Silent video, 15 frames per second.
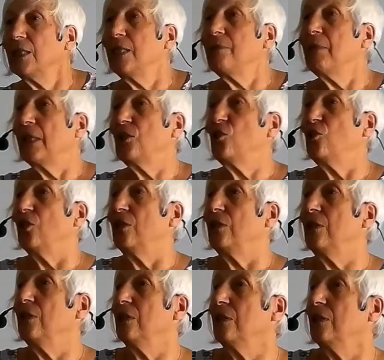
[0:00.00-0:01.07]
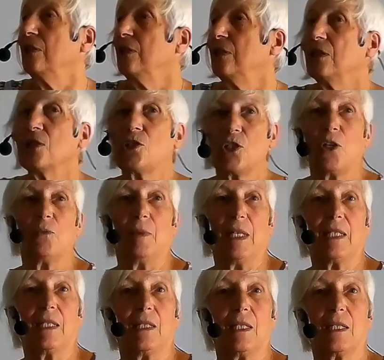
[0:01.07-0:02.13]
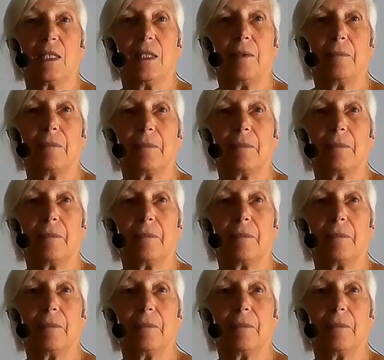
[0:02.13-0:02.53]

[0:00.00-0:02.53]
he mention stonemasons.